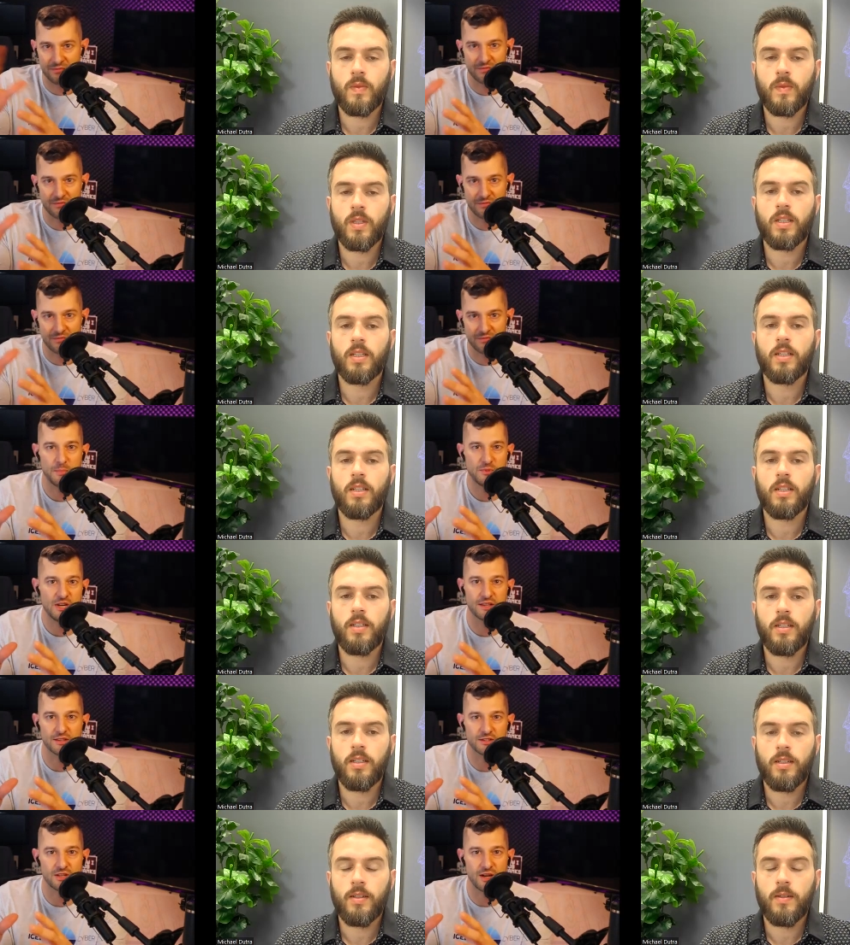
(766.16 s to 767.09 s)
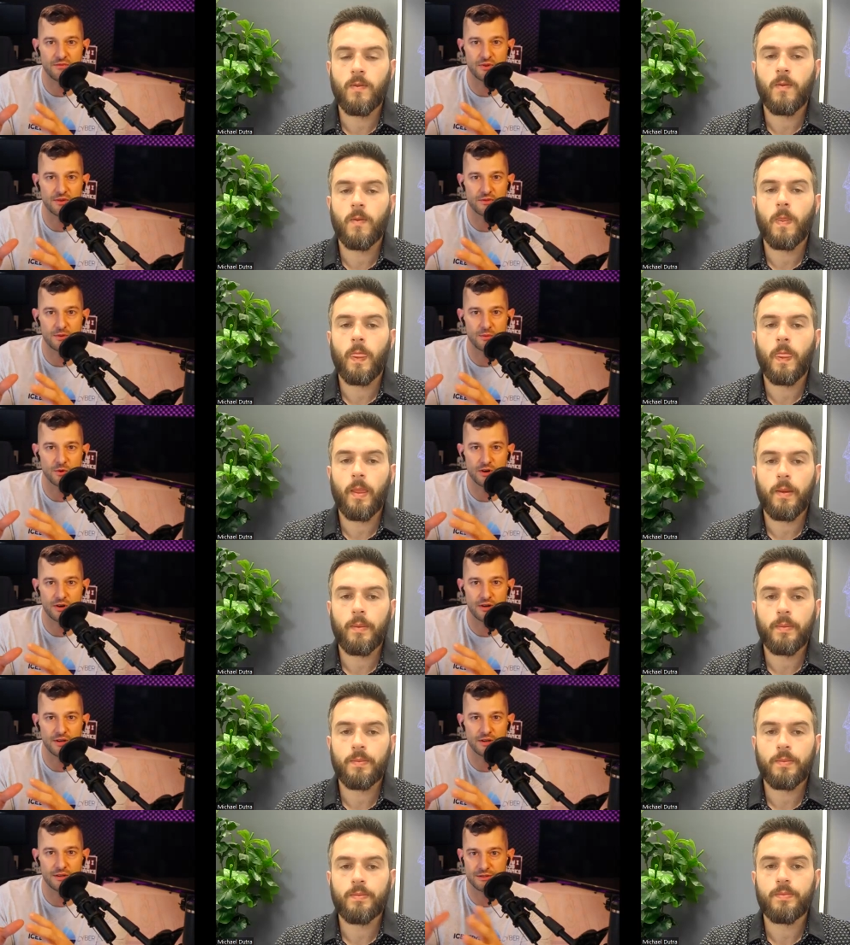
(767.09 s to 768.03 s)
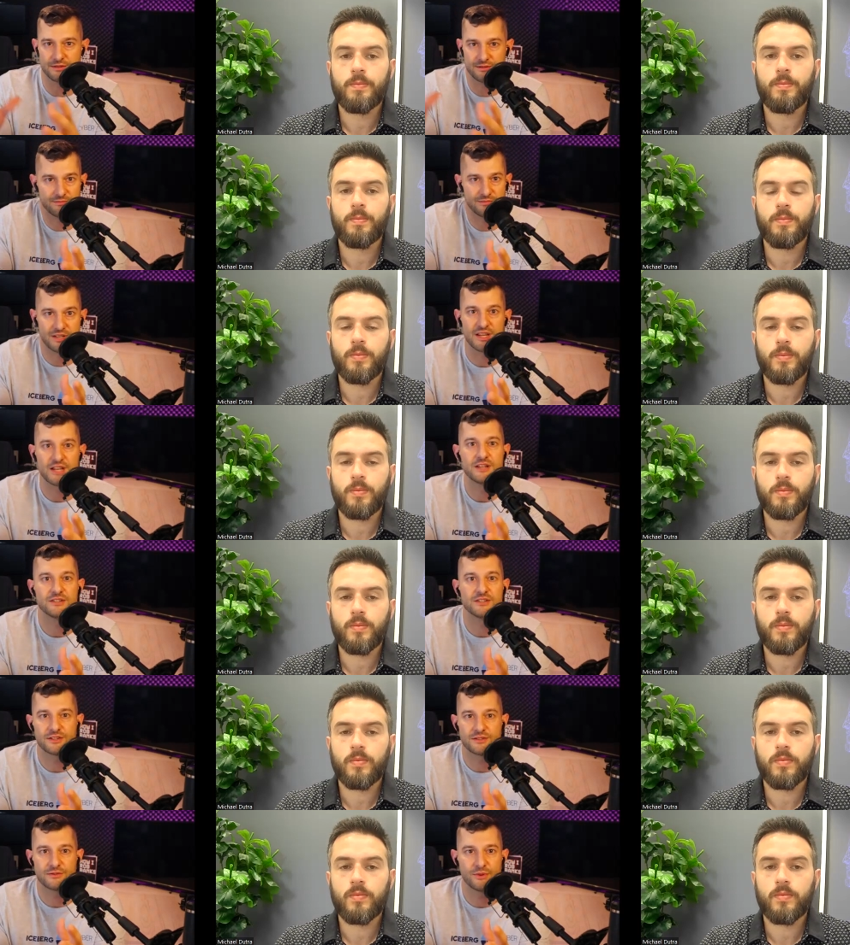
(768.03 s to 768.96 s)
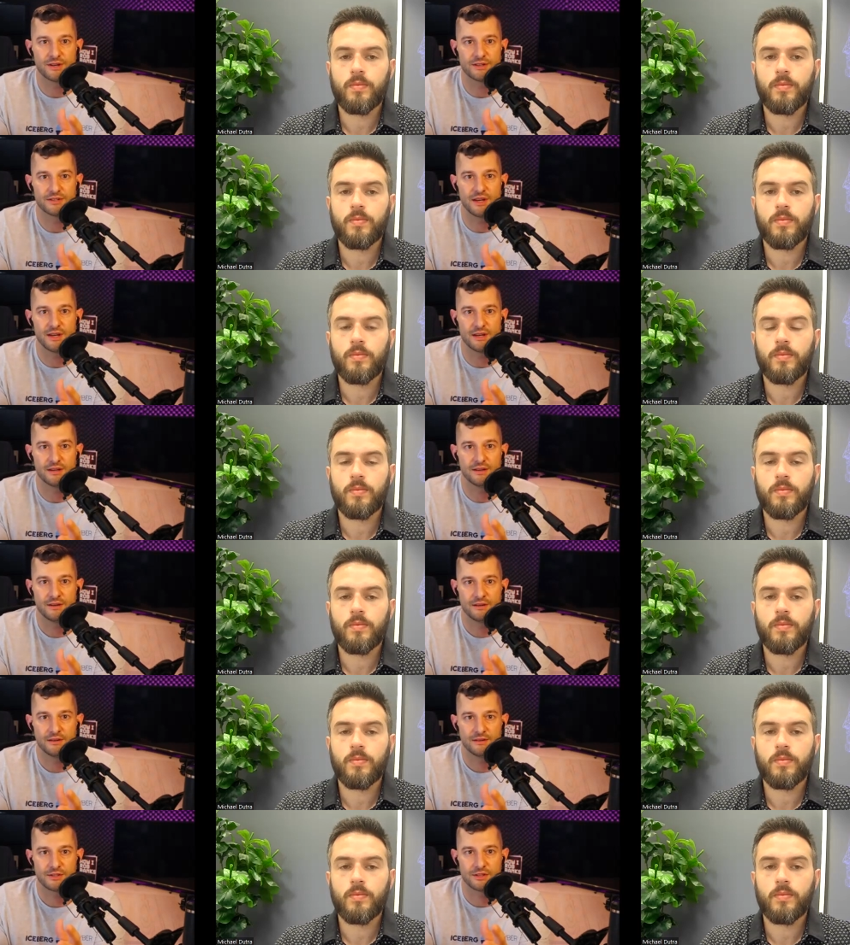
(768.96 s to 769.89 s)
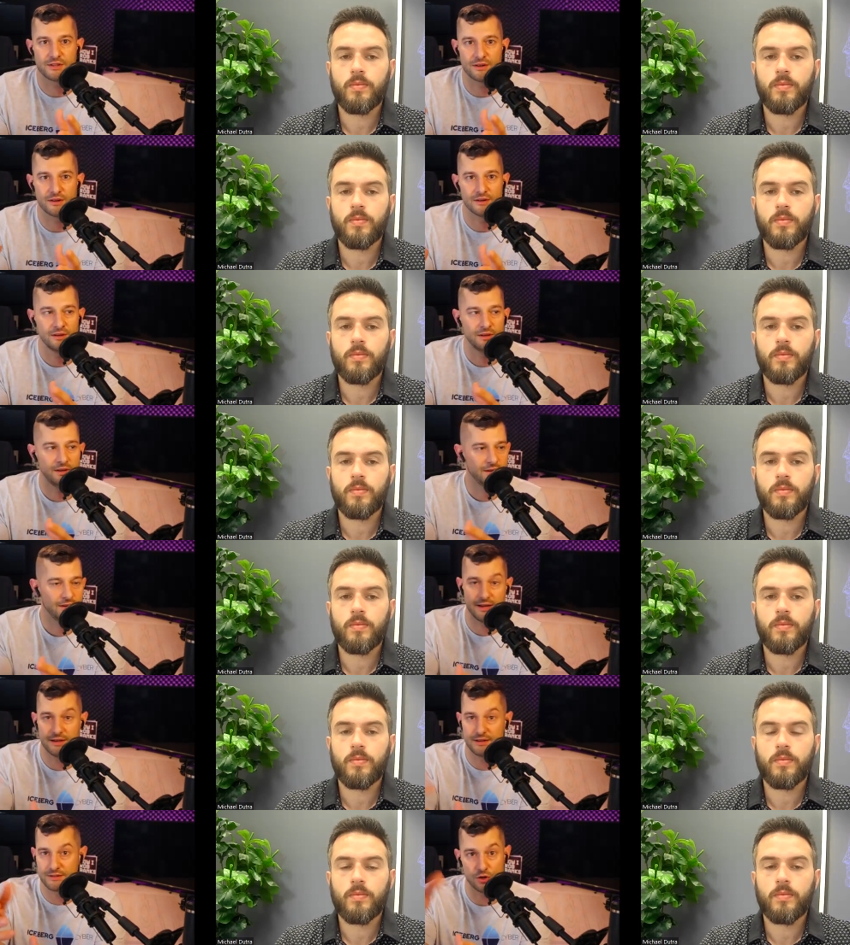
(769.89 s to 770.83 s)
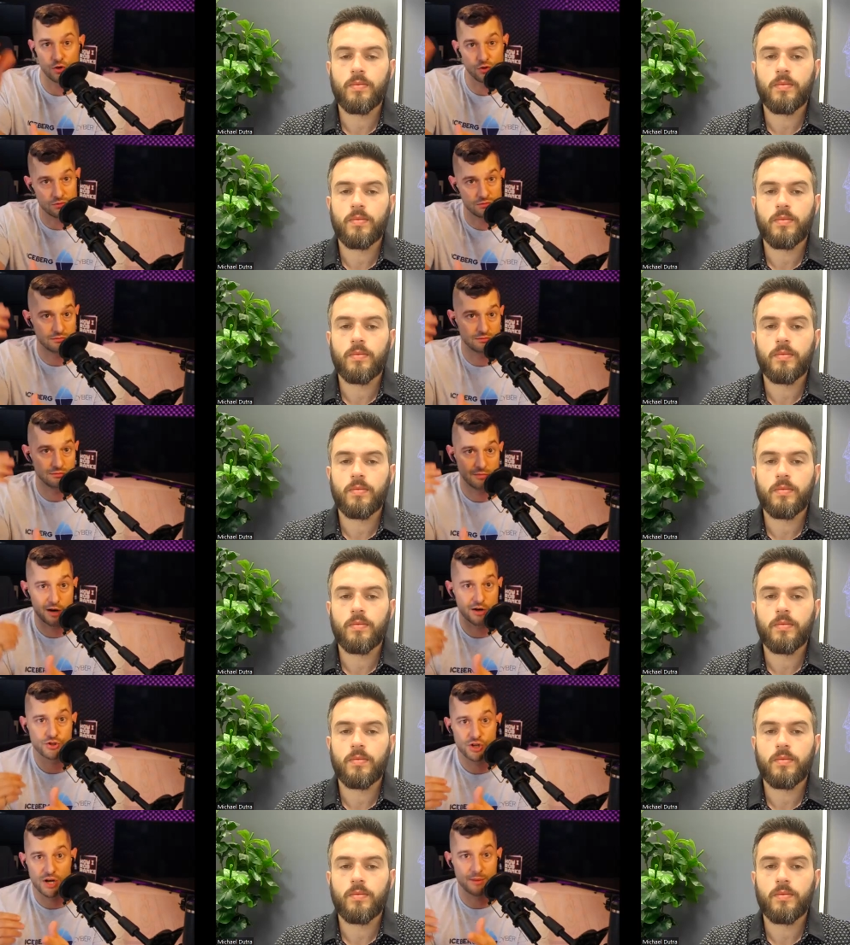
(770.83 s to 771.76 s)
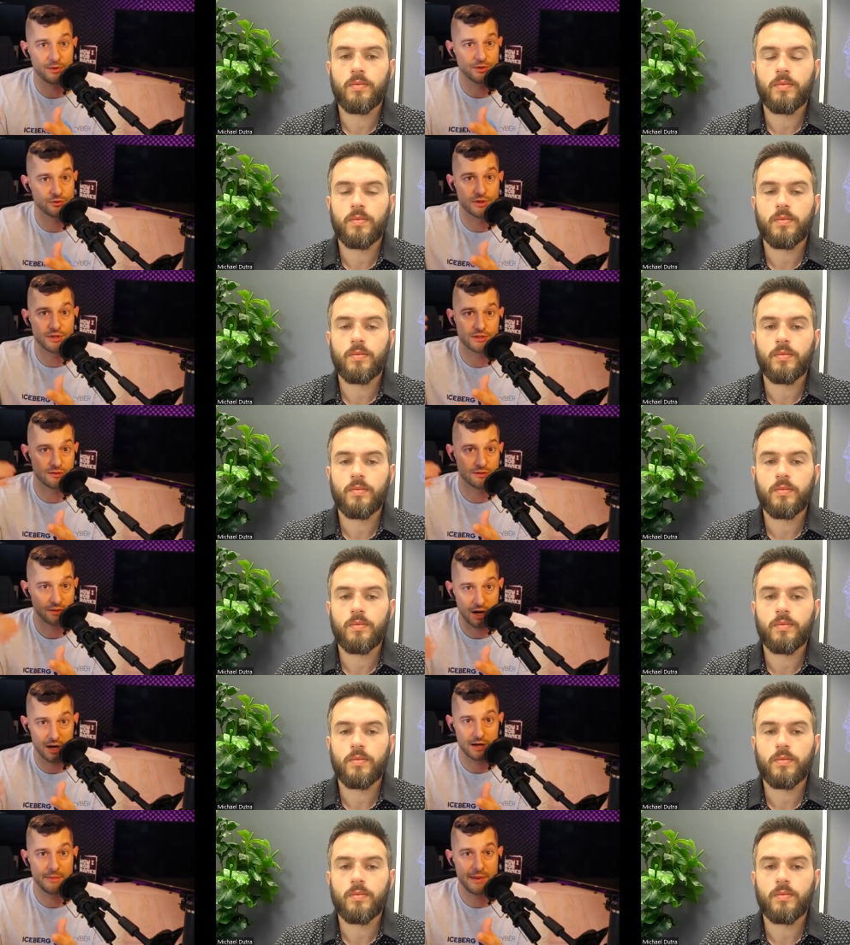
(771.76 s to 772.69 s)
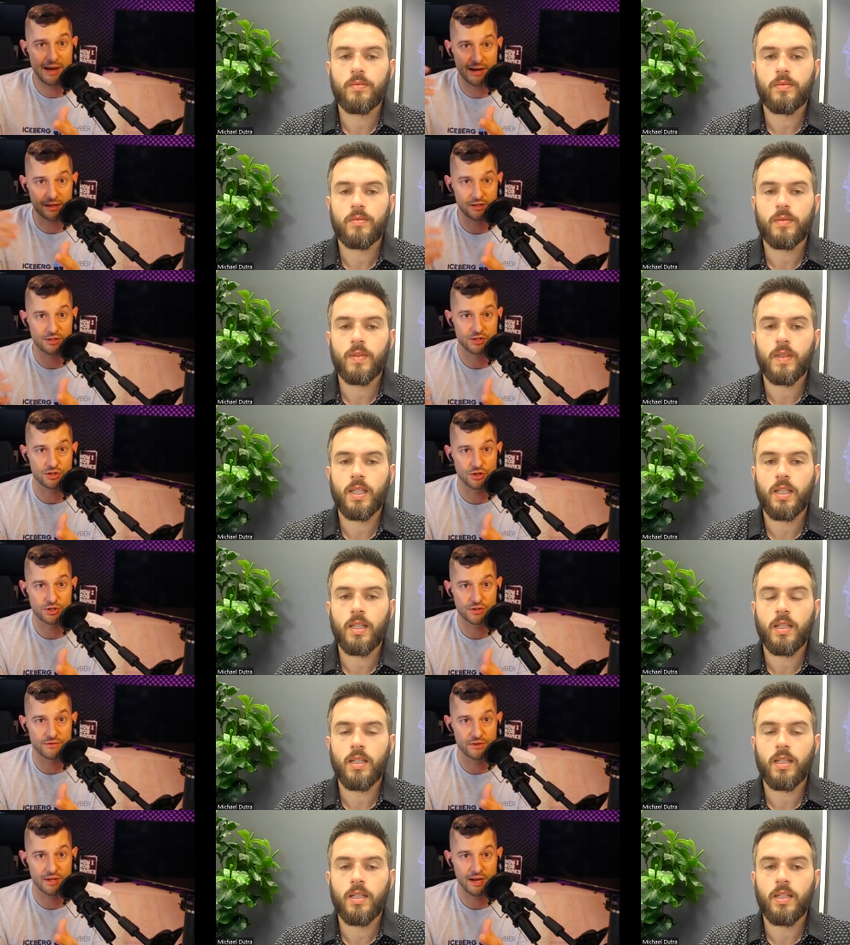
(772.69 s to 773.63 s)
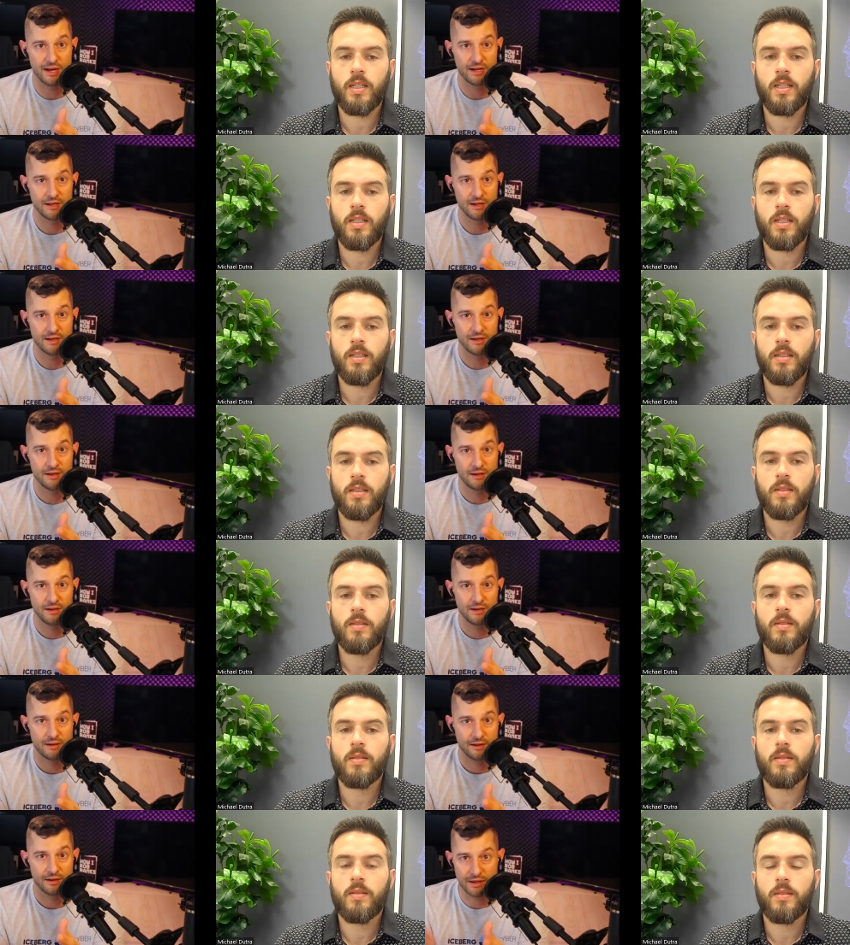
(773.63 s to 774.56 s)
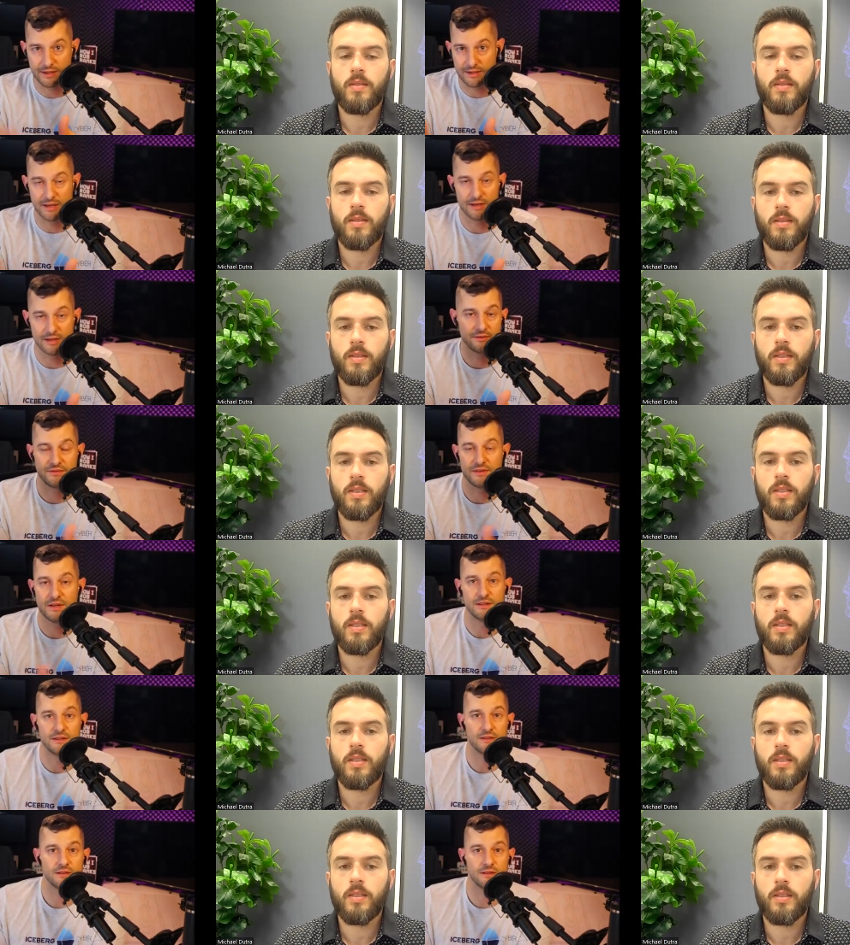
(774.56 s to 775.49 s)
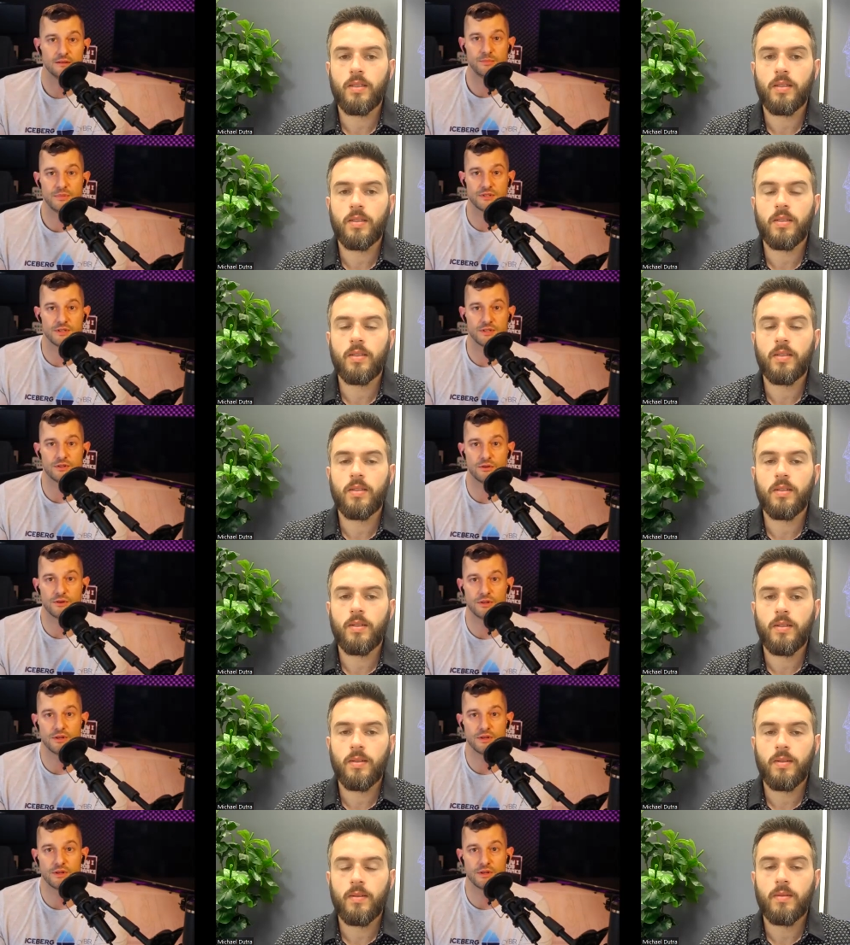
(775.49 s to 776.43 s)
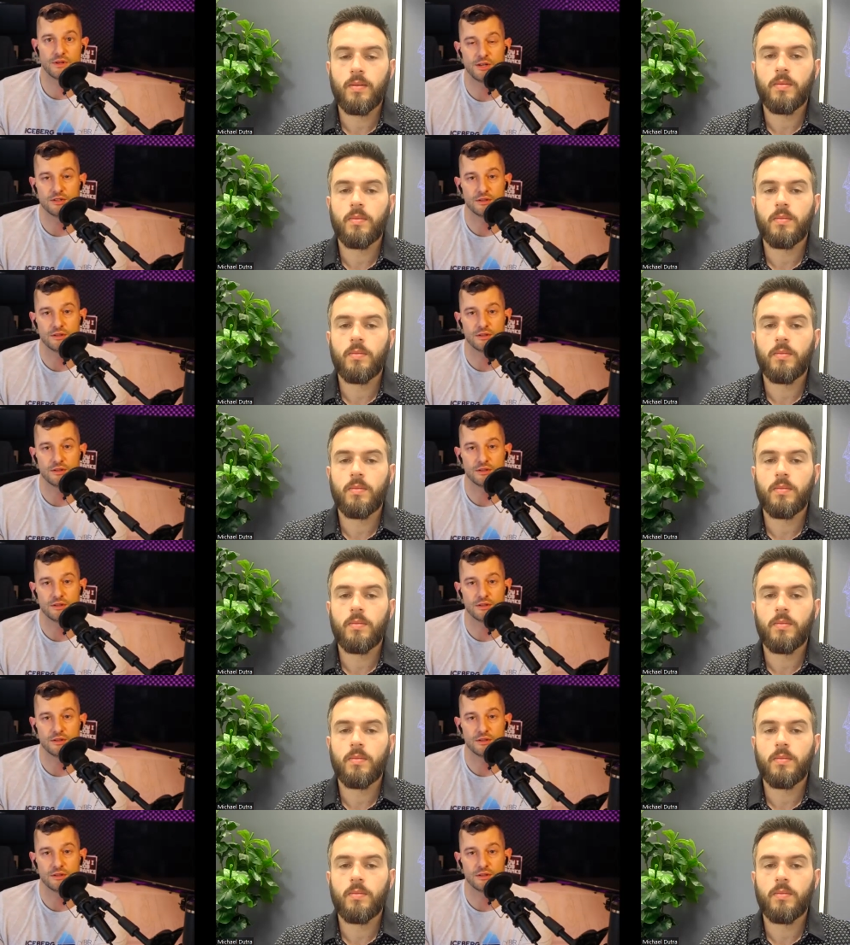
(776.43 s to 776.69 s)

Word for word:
Speaker 1: Updating the software firmware is the easiest way to stay secure. And so our job is really to automatically search for that and then feed the business owner the information.